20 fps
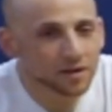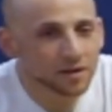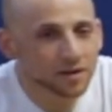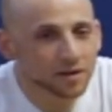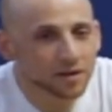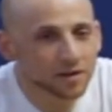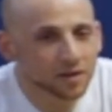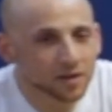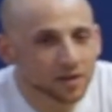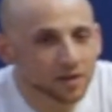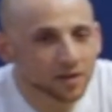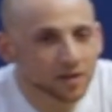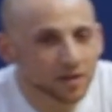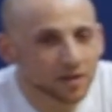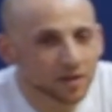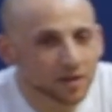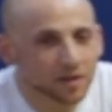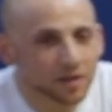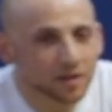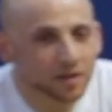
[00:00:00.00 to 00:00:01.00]

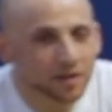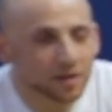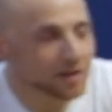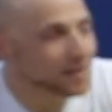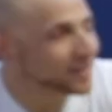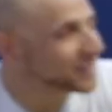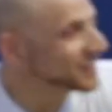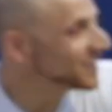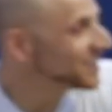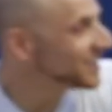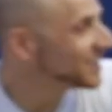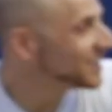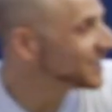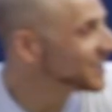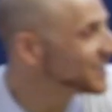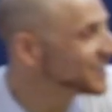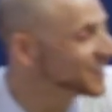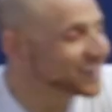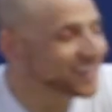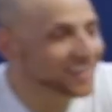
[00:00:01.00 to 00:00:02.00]

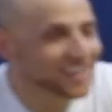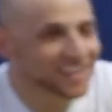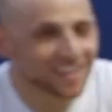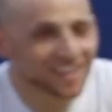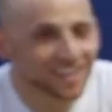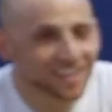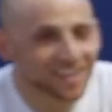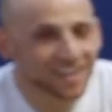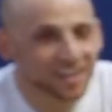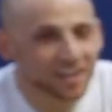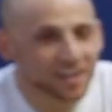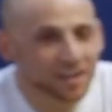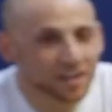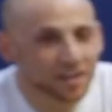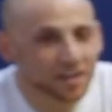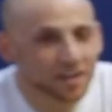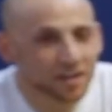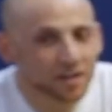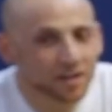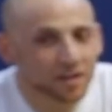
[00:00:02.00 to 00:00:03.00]

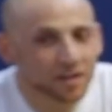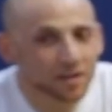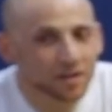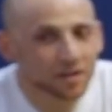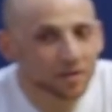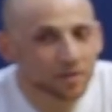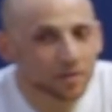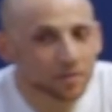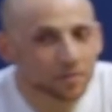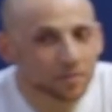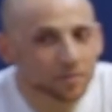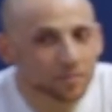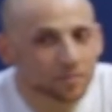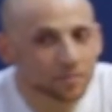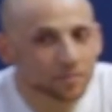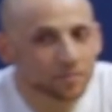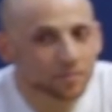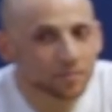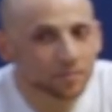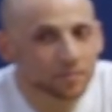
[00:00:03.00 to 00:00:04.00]

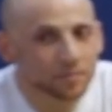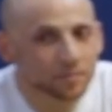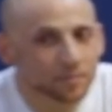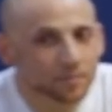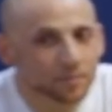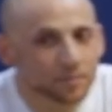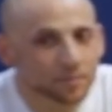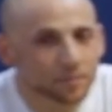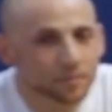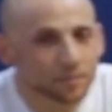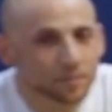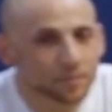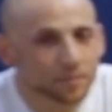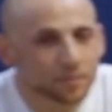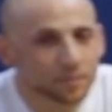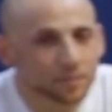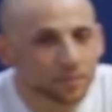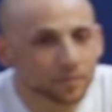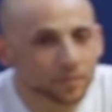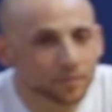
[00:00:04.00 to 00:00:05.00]

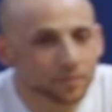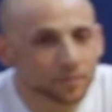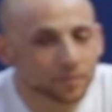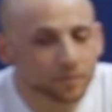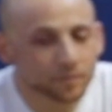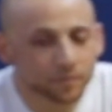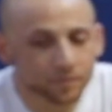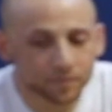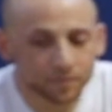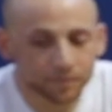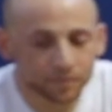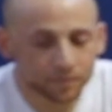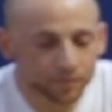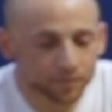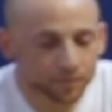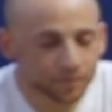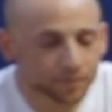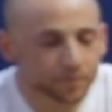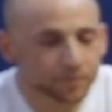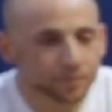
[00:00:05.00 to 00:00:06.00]

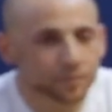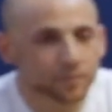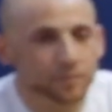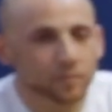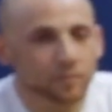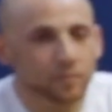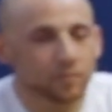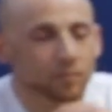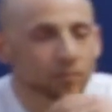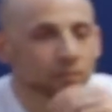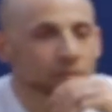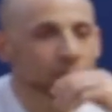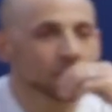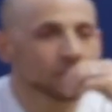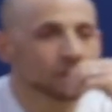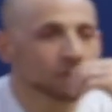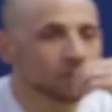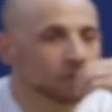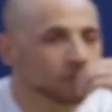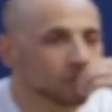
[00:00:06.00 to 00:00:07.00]

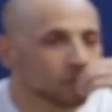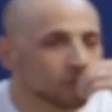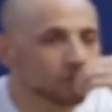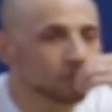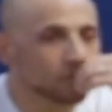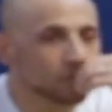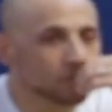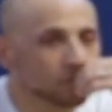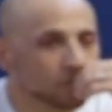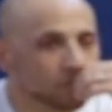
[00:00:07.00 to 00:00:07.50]
The person shown says nothing.